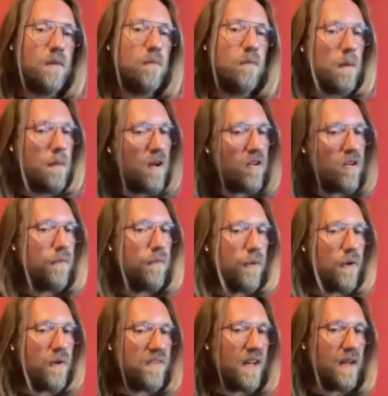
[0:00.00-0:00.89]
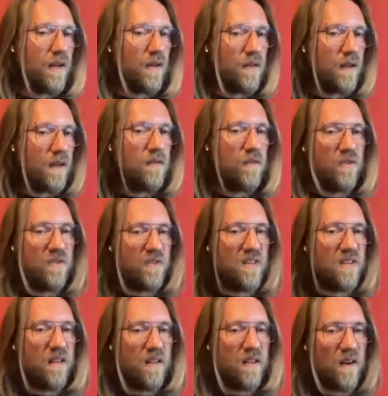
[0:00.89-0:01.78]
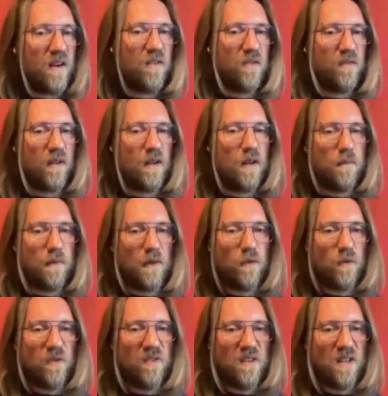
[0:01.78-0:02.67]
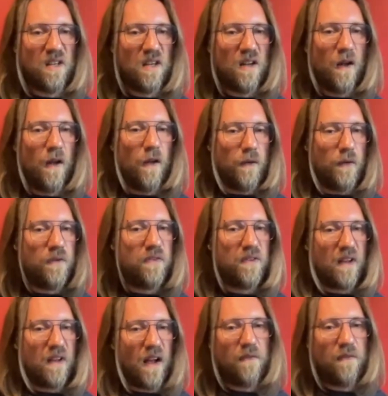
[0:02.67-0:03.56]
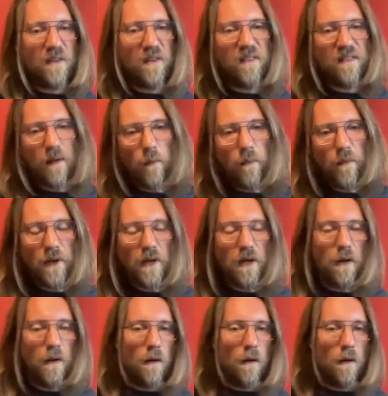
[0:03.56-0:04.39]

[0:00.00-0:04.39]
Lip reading: But imagine for a second that you see that there isn't anything to see, you still have seen something.